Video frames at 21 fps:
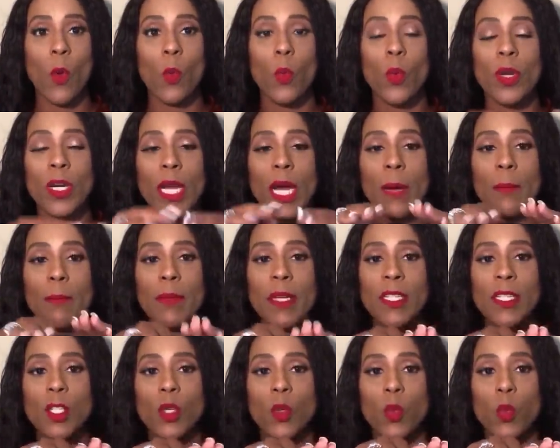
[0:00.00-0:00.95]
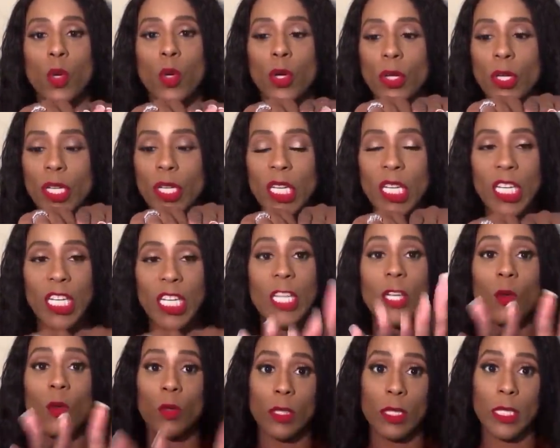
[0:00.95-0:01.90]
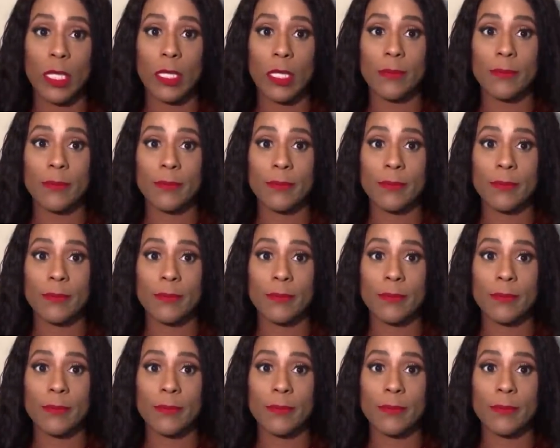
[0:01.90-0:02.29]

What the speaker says: We're not meant to work equally.